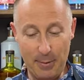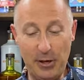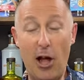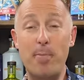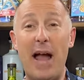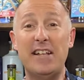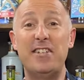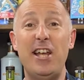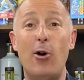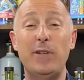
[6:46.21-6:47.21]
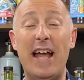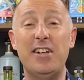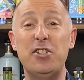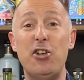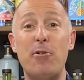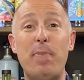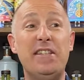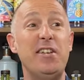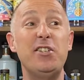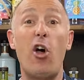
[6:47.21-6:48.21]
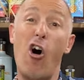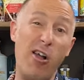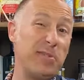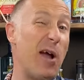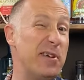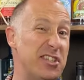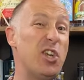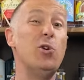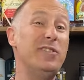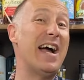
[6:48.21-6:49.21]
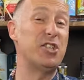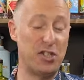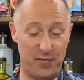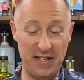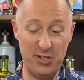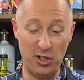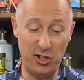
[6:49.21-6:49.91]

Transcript: Then we're going back to the old Angostura bitters. I'm going two dashes for this.